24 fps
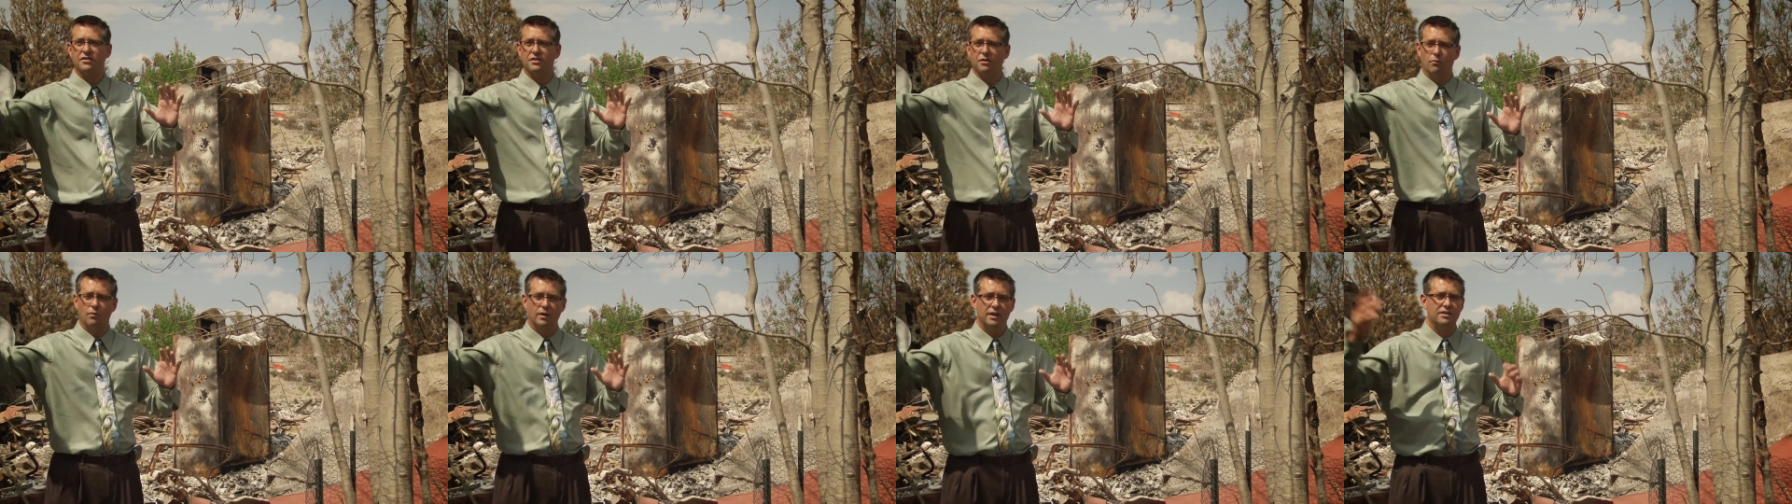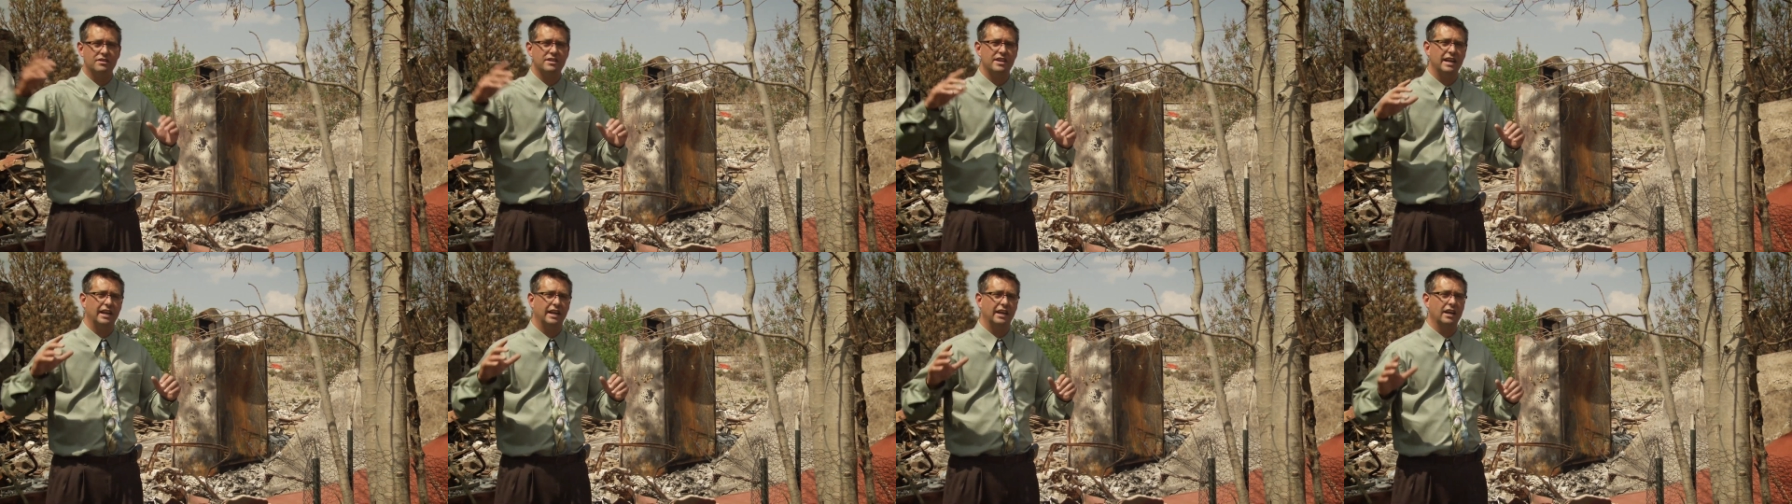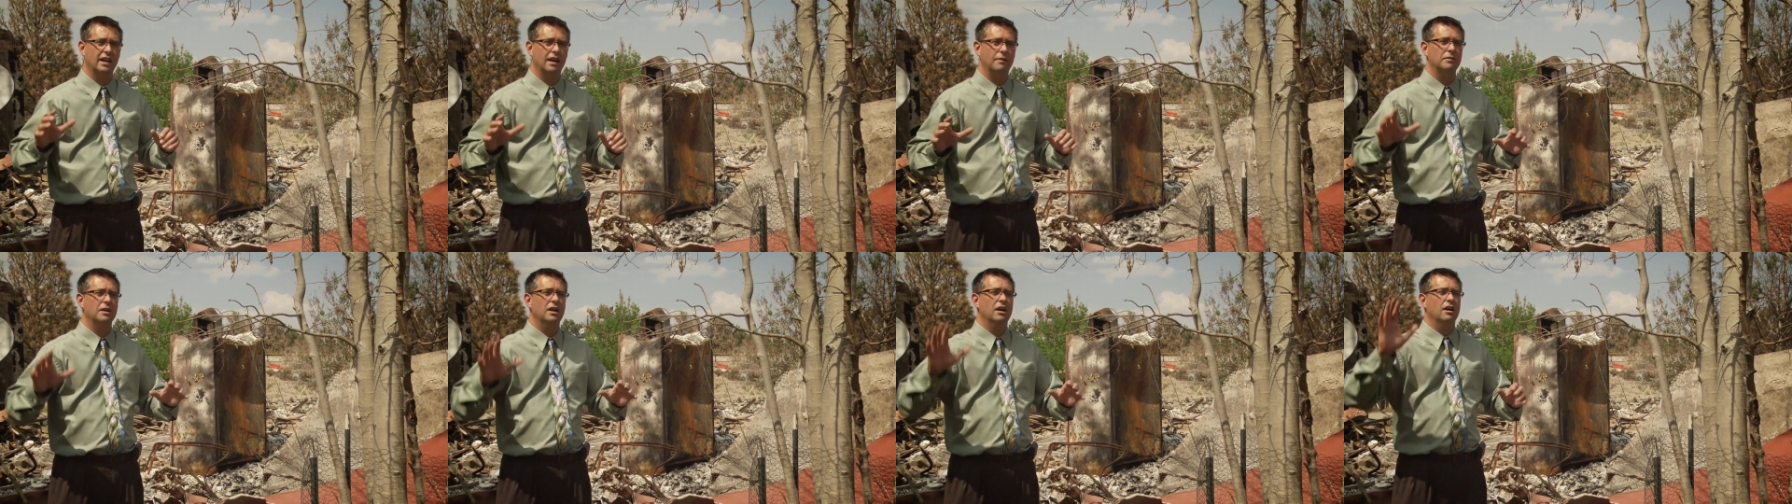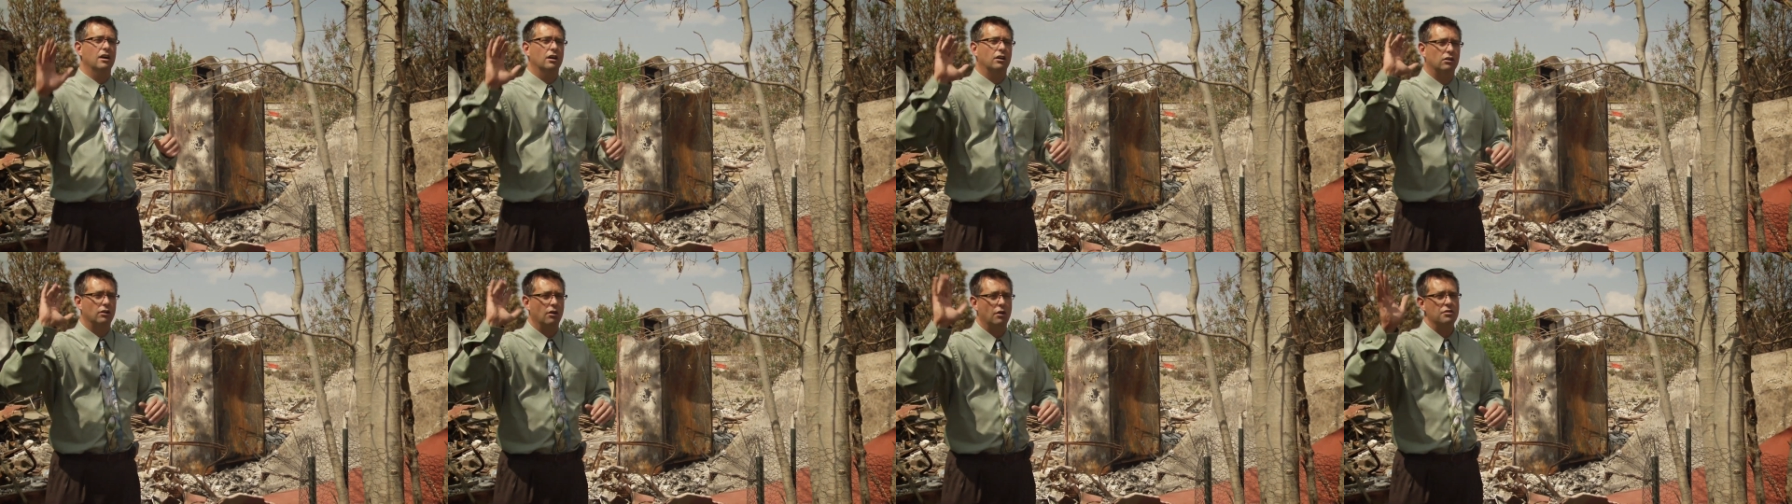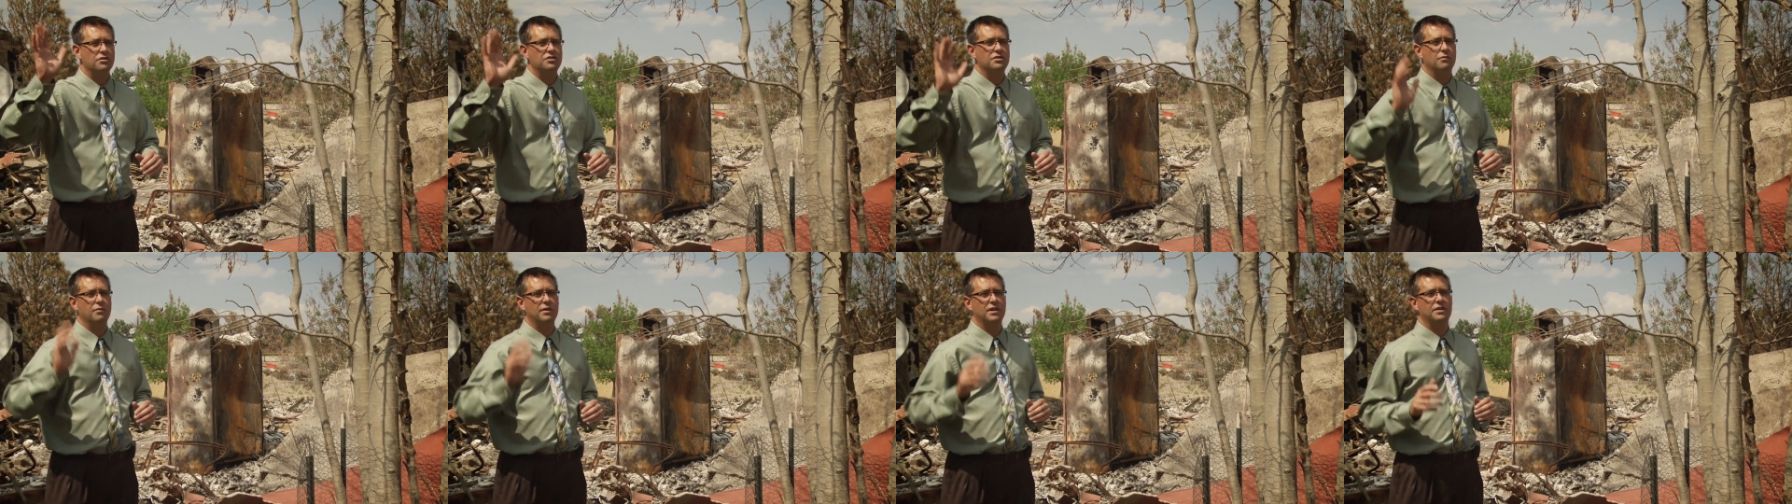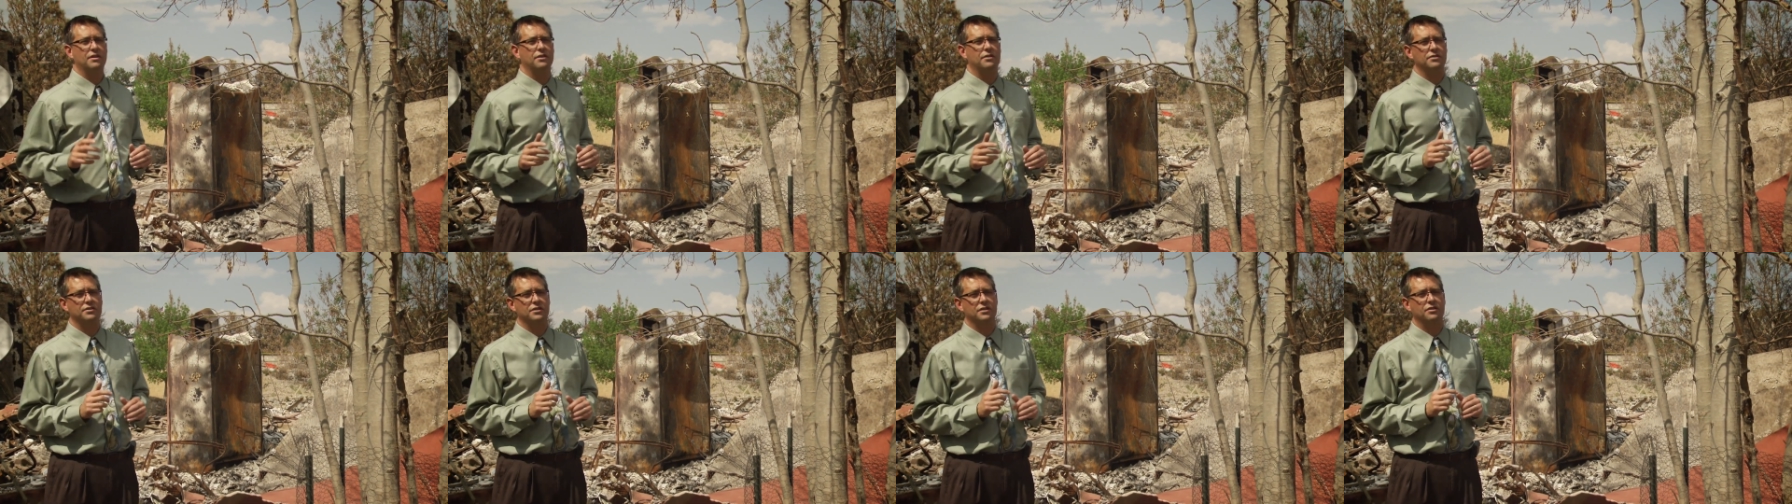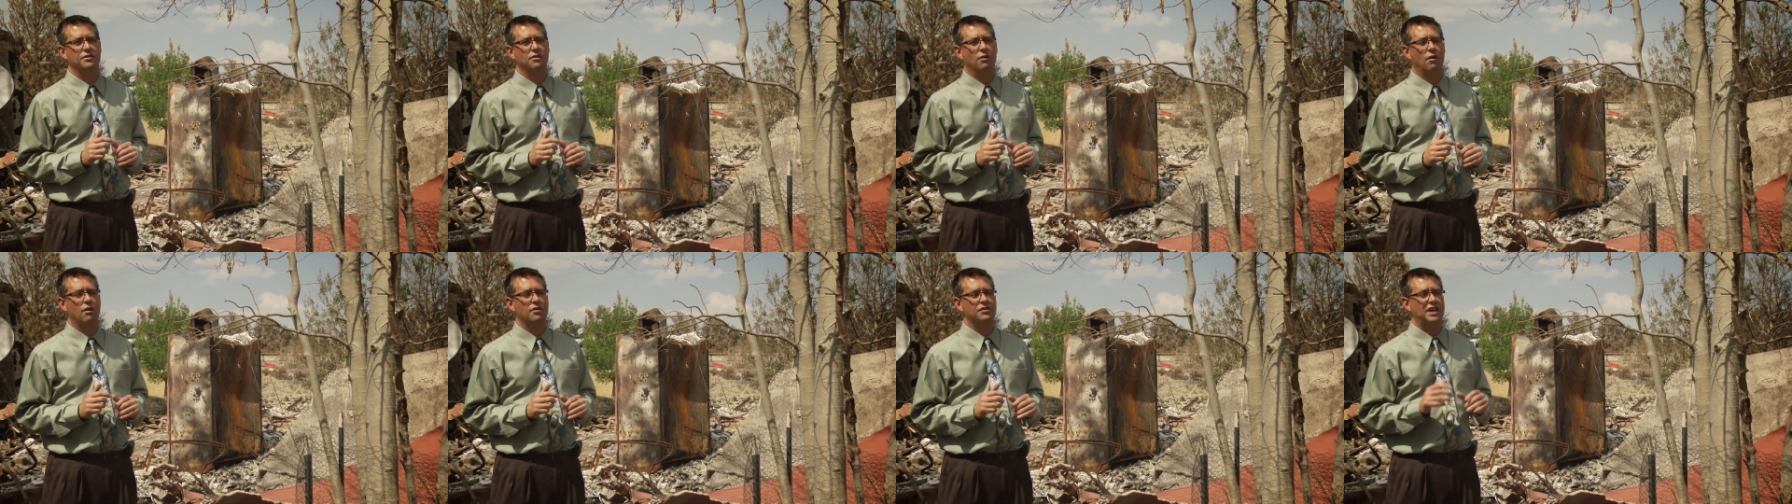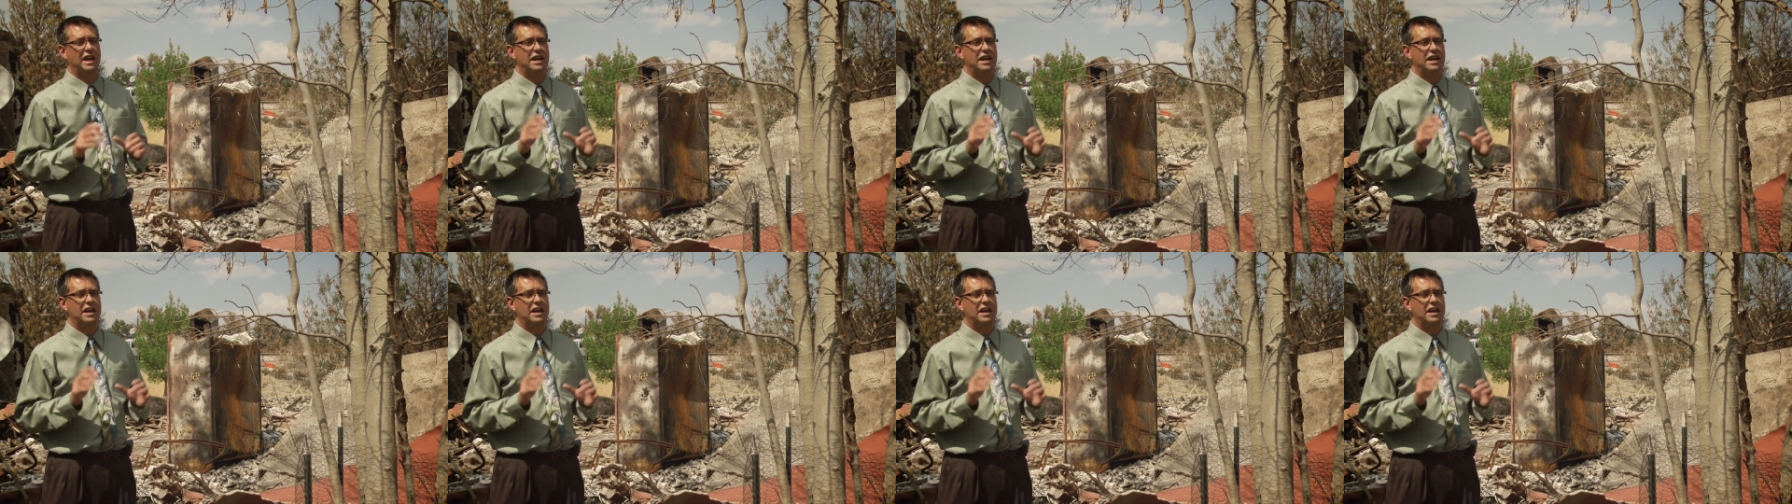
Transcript: the wind's kicking up, close the windows and doors.